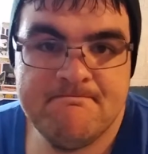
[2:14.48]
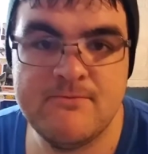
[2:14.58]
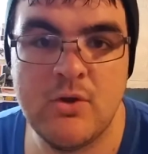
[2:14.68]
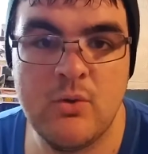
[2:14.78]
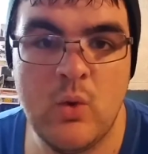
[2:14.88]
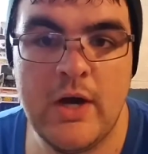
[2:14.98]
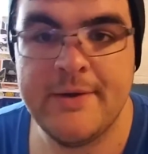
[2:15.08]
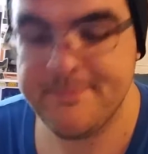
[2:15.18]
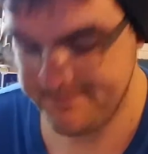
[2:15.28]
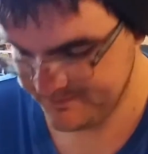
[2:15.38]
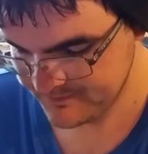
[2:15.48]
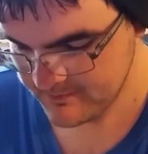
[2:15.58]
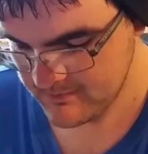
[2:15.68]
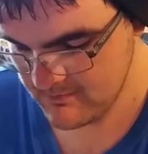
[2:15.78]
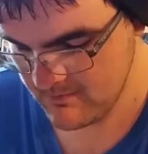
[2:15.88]
Don't know why.
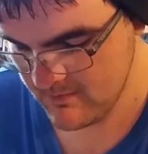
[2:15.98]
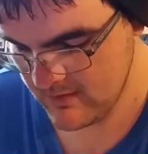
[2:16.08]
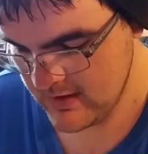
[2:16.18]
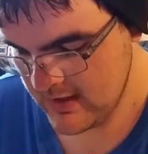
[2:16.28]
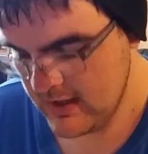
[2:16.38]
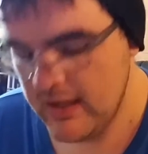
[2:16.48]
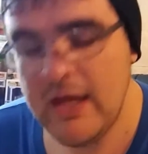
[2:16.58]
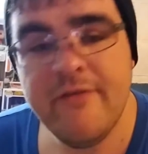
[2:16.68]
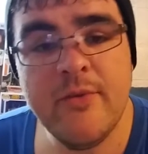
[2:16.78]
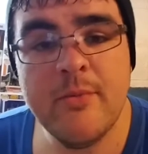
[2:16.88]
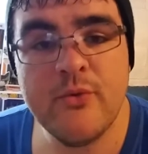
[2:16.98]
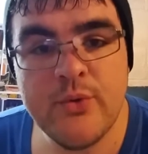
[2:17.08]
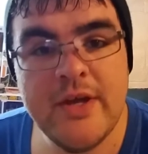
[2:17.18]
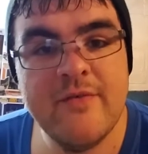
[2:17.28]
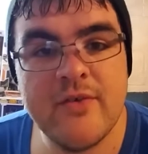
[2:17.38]
Eva
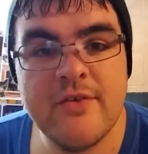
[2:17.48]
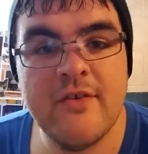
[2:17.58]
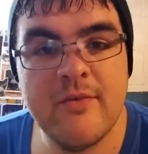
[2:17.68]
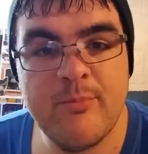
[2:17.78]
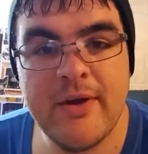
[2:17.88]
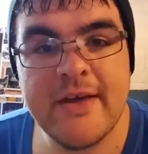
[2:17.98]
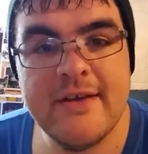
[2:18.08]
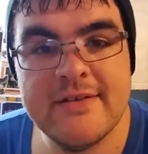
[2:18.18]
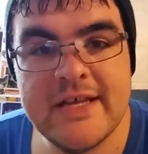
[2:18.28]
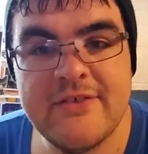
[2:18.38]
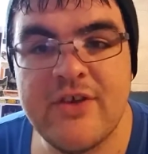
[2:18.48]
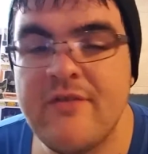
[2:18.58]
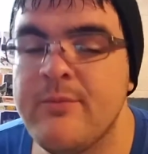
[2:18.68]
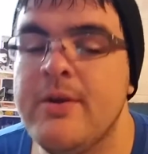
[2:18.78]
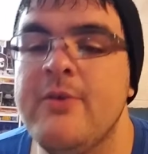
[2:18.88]
Marie versus Becky Lynch.
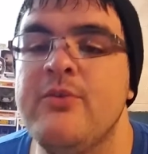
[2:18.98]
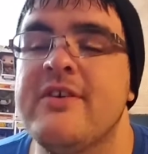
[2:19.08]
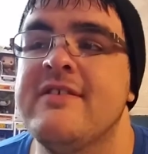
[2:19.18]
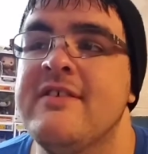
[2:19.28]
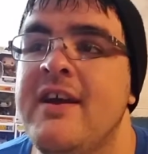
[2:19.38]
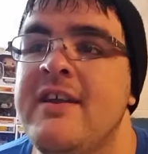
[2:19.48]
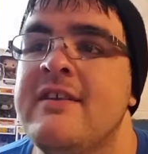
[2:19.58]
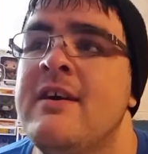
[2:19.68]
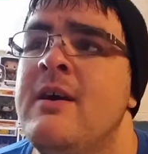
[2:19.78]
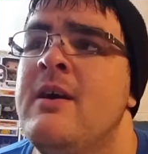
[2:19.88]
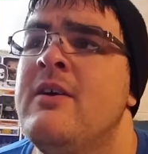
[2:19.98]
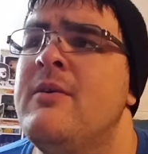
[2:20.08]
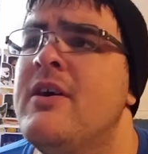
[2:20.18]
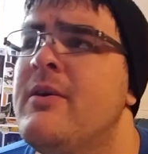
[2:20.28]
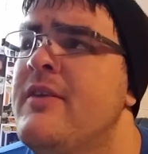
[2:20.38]
Everybody was excited.
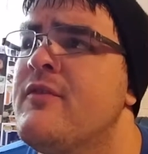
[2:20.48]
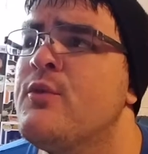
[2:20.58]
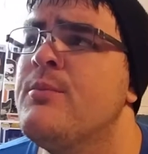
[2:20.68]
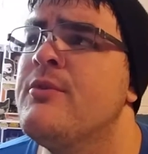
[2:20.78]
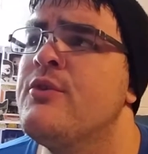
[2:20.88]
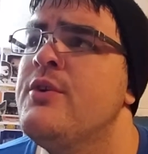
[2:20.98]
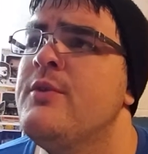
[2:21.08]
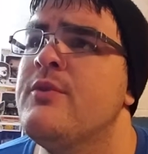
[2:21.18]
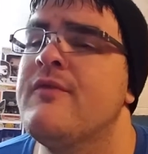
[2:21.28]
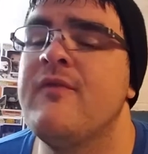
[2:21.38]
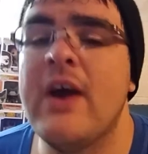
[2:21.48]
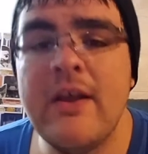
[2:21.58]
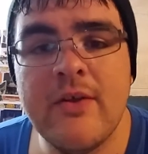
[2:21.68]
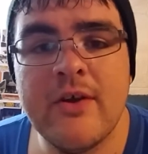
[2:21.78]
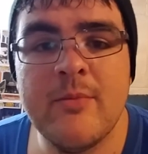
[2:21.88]
Eva Marie was
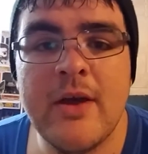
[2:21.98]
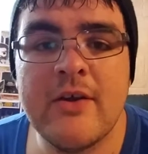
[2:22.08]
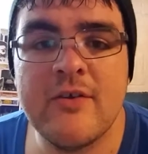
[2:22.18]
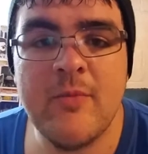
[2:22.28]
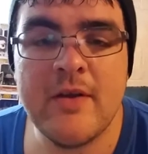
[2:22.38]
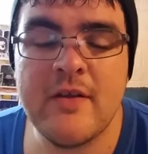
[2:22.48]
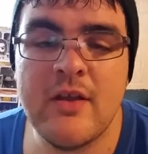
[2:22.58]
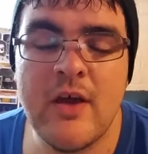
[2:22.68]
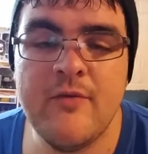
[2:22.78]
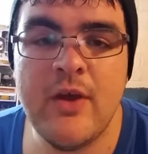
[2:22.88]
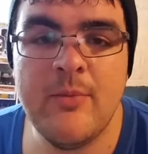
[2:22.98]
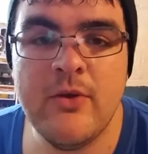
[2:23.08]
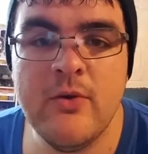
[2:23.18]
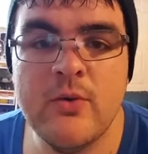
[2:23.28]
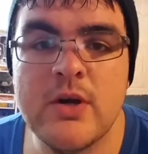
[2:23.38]
finally going to make her SmackDown Live
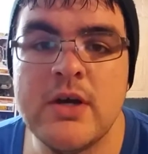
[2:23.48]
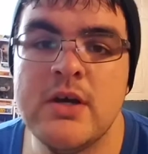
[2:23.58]
debut.